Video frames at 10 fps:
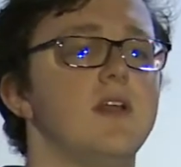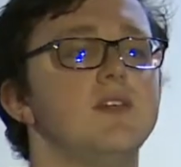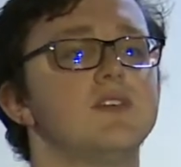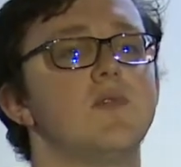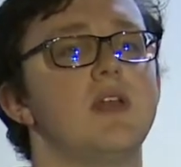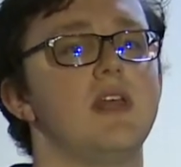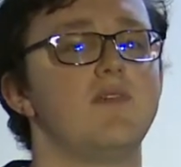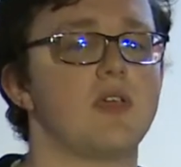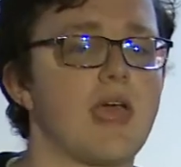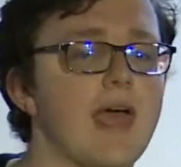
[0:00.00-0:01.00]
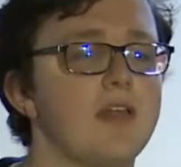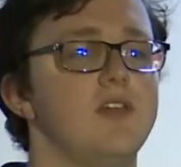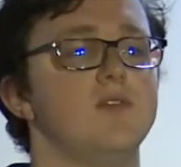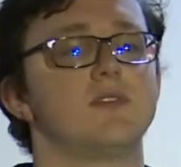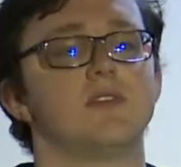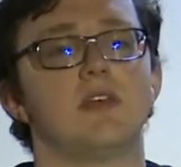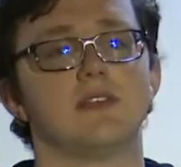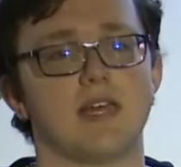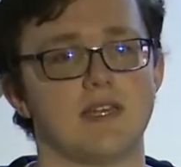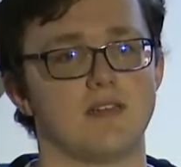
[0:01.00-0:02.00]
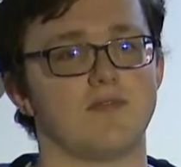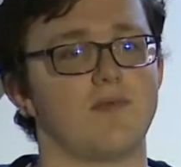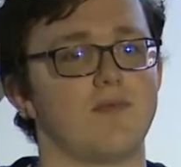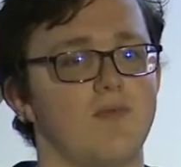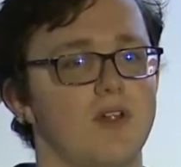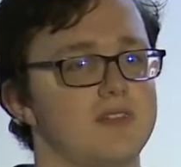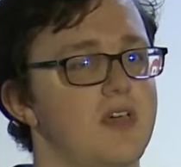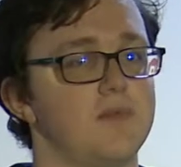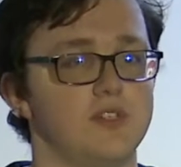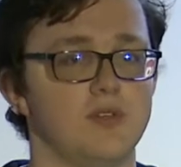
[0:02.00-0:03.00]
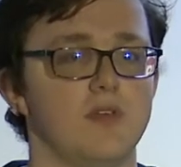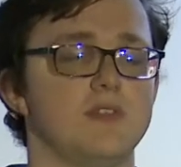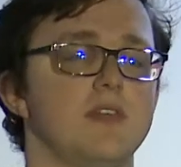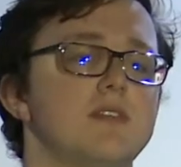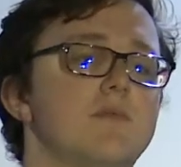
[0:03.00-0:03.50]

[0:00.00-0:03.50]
So really, if you can use a standard runtime, do use it.